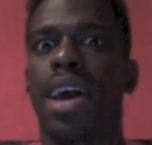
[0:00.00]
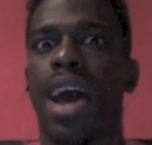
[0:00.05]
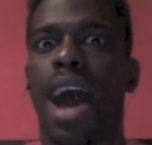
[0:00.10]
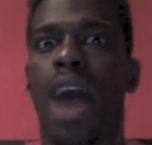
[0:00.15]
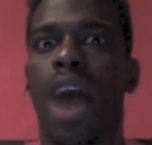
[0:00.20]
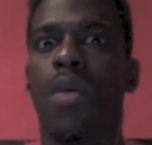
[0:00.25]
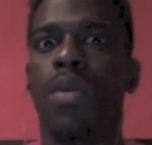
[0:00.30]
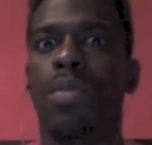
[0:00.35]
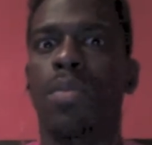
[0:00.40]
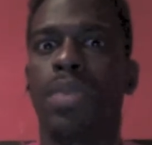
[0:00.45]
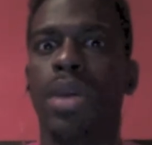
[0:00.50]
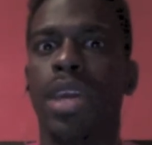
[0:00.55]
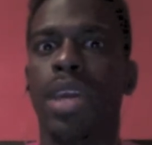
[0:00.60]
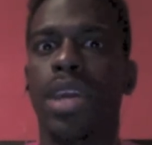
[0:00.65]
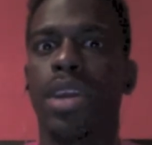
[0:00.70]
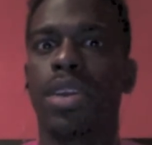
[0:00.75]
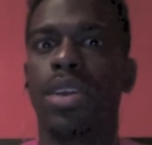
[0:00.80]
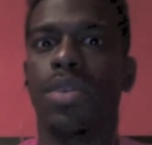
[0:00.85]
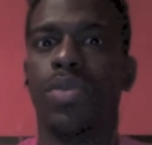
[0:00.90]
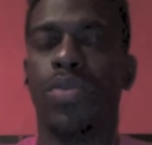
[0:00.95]
I would
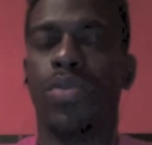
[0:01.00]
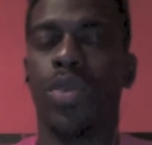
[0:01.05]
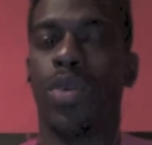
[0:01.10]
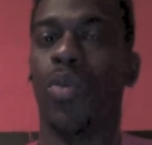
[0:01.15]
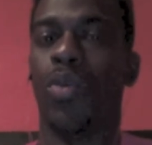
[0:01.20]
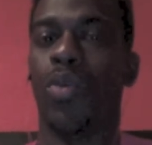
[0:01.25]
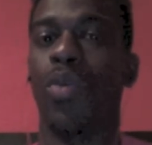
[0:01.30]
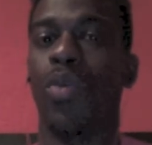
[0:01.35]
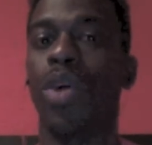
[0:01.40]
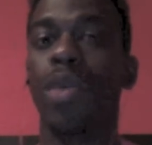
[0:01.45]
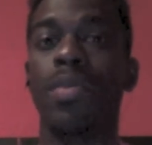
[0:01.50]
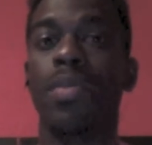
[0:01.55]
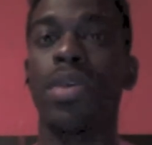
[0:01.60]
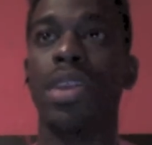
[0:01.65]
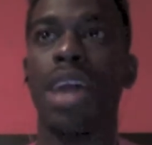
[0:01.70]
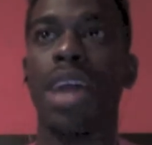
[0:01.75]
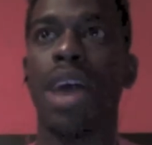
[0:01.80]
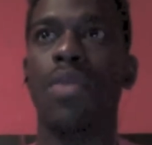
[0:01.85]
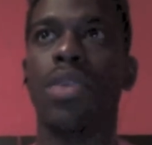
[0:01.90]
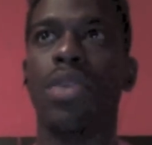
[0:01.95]
be with a woman.
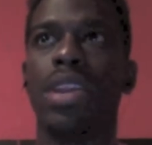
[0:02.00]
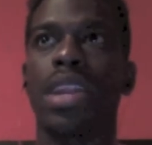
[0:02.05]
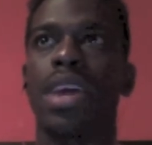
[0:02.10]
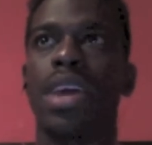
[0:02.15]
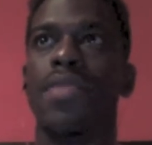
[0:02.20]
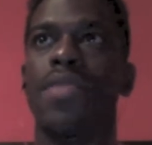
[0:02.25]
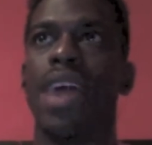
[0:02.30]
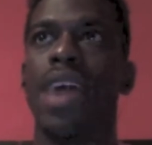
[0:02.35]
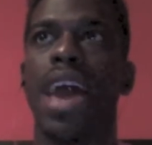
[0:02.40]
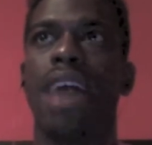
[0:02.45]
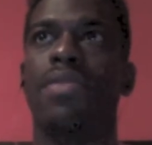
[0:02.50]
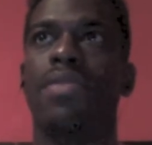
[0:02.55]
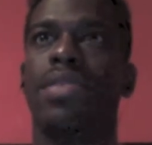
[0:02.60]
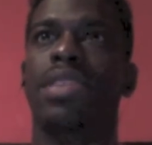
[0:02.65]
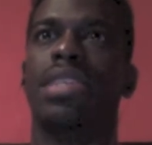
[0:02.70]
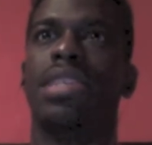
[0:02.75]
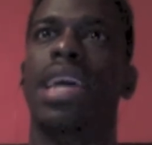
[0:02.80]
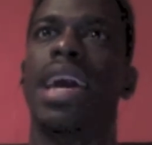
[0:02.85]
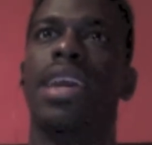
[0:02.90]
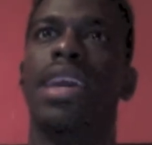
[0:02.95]
I would never have a
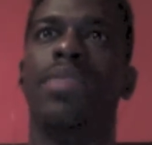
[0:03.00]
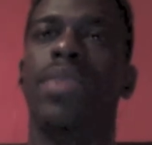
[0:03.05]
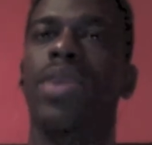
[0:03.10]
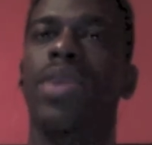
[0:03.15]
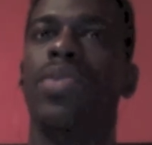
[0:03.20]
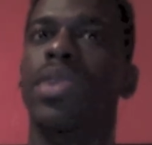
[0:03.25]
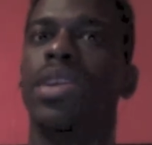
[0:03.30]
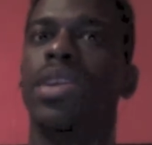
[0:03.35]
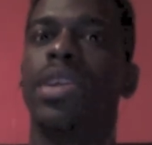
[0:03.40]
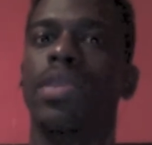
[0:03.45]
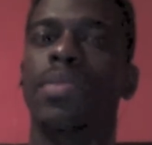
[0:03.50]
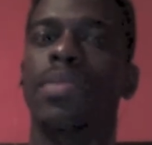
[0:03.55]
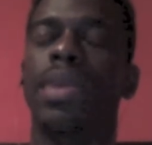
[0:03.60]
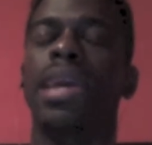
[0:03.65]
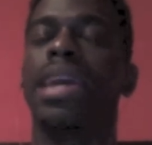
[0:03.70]
desire to be with another man.